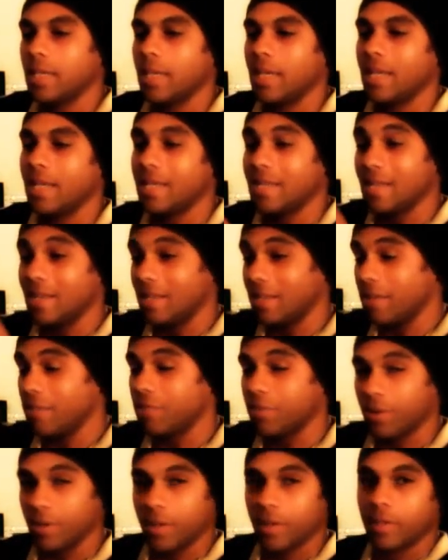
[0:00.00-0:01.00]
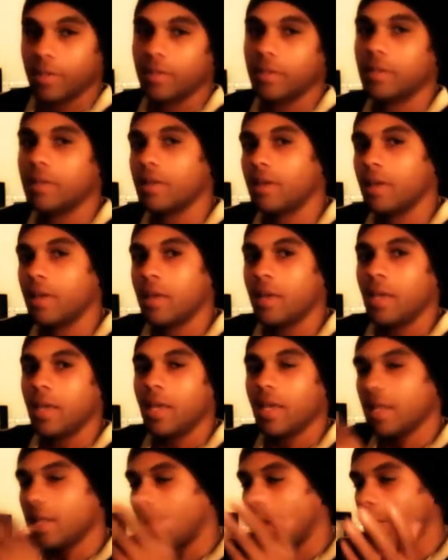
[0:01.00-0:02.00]
and deliver it
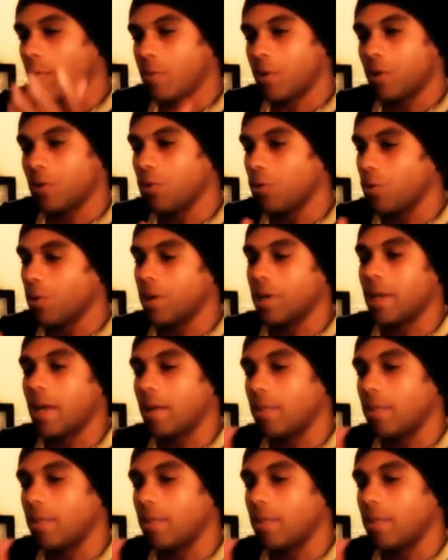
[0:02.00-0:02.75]
and I it.